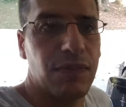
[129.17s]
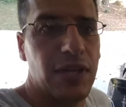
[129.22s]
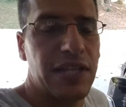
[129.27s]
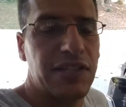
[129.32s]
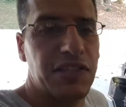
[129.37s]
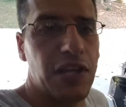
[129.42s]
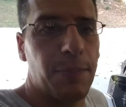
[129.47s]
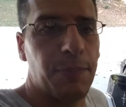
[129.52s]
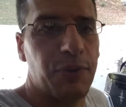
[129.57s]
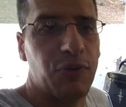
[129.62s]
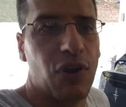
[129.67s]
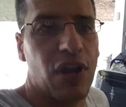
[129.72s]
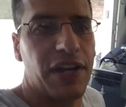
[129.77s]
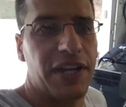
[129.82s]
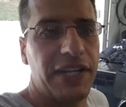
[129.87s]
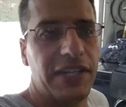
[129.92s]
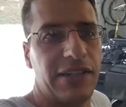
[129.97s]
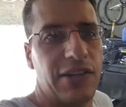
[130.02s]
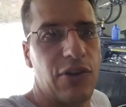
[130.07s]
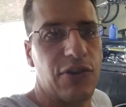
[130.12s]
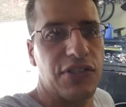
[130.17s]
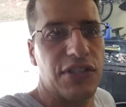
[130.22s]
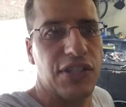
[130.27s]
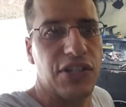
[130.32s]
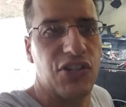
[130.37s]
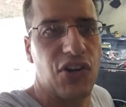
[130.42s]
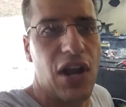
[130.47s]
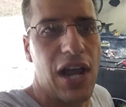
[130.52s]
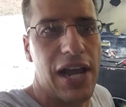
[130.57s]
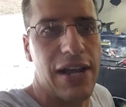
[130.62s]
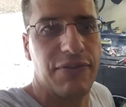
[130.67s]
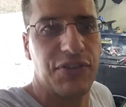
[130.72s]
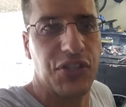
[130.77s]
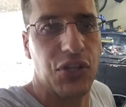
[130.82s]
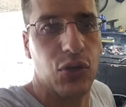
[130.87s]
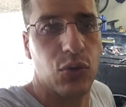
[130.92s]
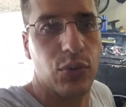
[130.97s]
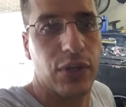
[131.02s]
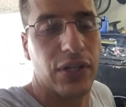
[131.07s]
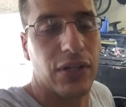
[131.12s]
It's up and running, goes into drive,
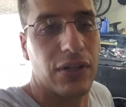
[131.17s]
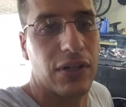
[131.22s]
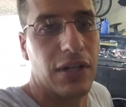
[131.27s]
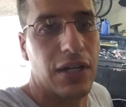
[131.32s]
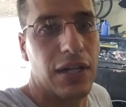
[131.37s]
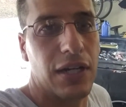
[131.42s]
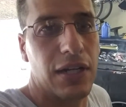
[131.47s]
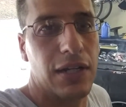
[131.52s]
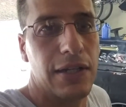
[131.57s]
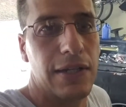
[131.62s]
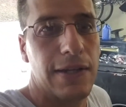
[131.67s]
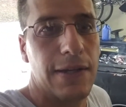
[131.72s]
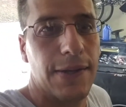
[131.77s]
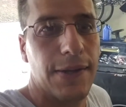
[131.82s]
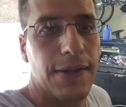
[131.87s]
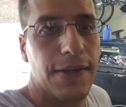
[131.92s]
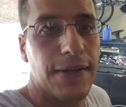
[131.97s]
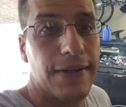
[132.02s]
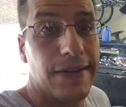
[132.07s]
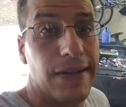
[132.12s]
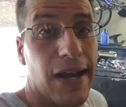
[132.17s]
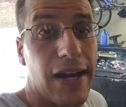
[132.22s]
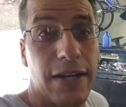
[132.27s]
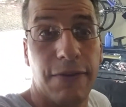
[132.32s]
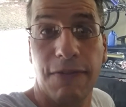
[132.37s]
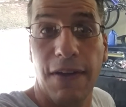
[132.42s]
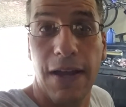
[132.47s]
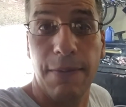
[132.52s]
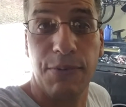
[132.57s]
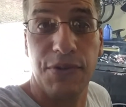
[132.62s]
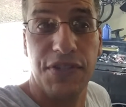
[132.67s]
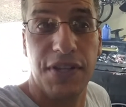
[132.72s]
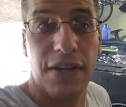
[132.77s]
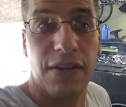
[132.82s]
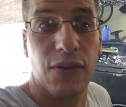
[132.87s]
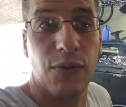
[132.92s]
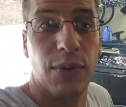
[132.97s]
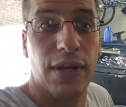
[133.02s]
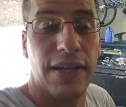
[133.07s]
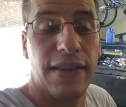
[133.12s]
so we're 95%
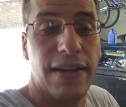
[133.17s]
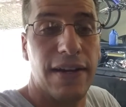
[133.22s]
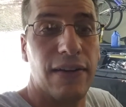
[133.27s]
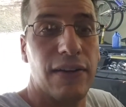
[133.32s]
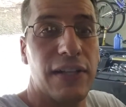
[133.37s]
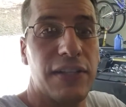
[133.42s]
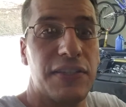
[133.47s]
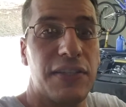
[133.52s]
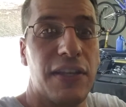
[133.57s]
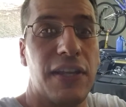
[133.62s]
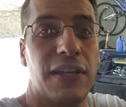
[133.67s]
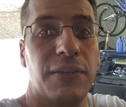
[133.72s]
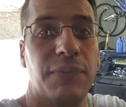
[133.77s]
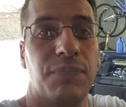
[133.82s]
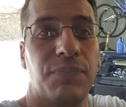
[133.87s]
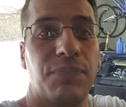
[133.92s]
of the way there, let's say.